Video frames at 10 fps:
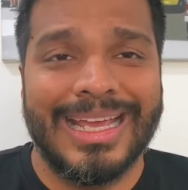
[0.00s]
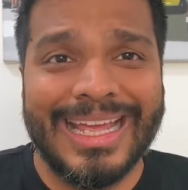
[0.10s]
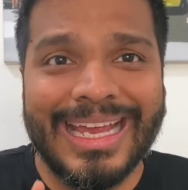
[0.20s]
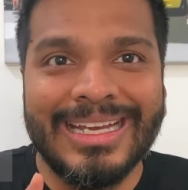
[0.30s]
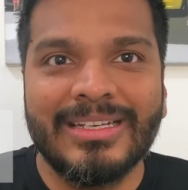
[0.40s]

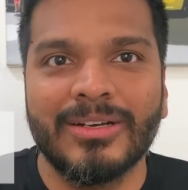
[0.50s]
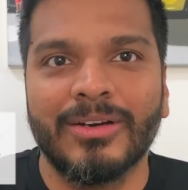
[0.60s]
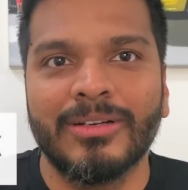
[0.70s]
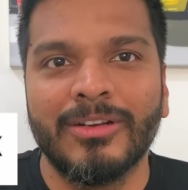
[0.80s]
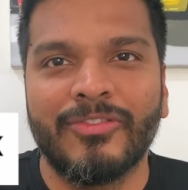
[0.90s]

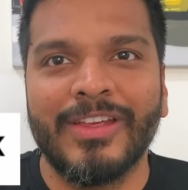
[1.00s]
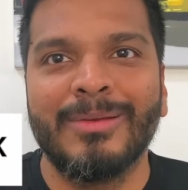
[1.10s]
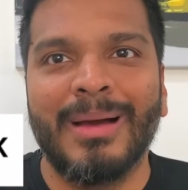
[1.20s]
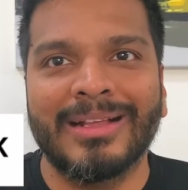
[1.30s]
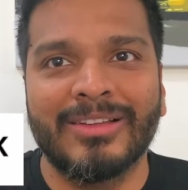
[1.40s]
internal
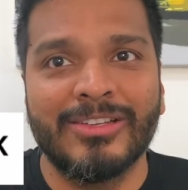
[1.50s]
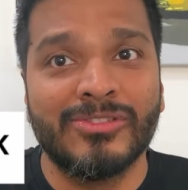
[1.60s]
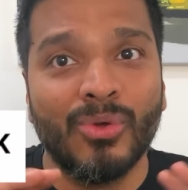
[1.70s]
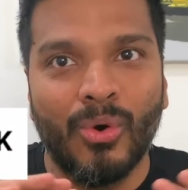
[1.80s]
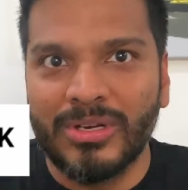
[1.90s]
feedback. There is
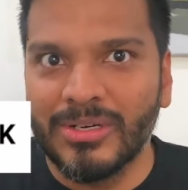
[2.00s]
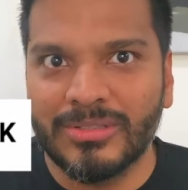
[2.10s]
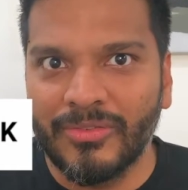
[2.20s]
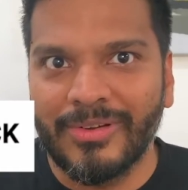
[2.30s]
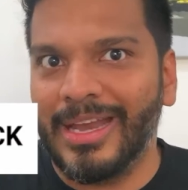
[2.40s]
no
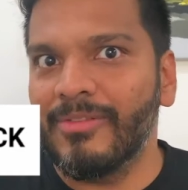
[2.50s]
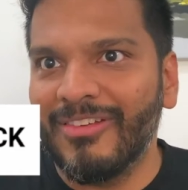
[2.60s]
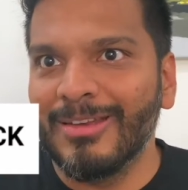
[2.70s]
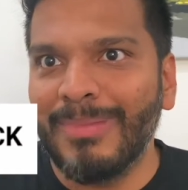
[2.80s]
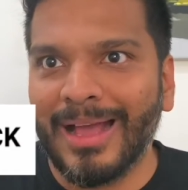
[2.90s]
dearth of great
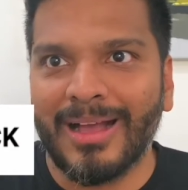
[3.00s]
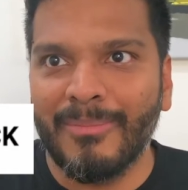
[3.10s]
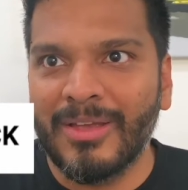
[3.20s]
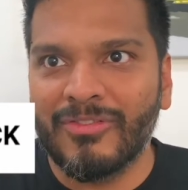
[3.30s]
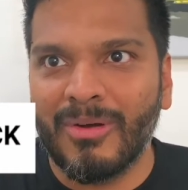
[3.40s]
feedback
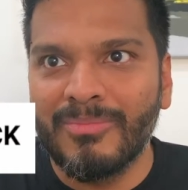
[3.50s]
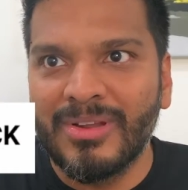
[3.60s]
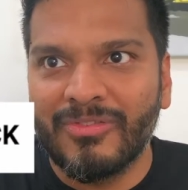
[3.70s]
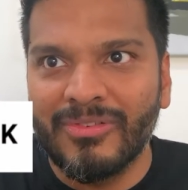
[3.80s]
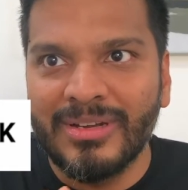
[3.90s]
coming from
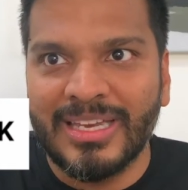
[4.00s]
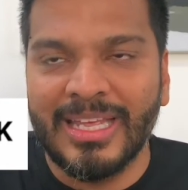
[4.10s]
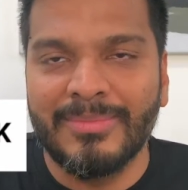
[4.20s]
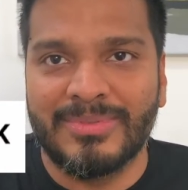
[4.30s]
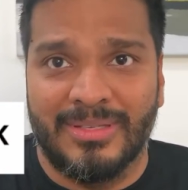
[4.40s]
different
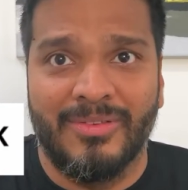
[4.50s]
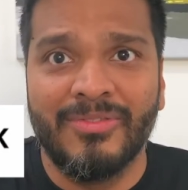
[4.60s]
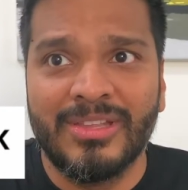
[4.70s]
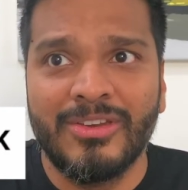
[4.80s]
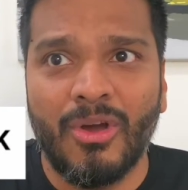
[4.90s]
teams
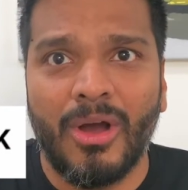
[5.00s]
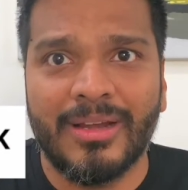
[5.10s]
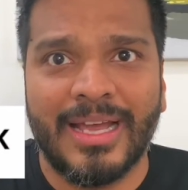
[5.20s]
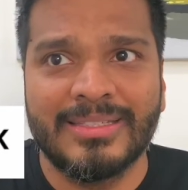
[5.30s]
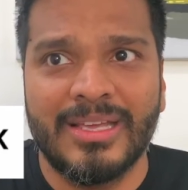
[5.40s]
within your
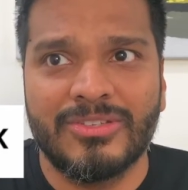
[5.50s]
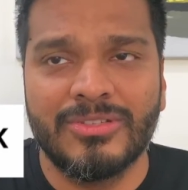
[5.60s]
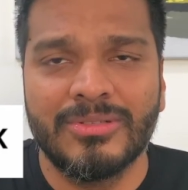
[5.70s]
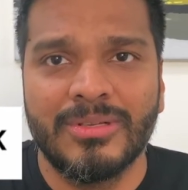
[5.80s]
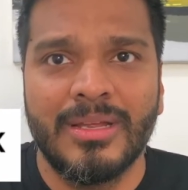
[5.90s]

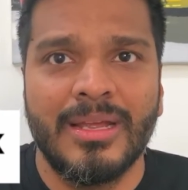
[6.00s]
organization.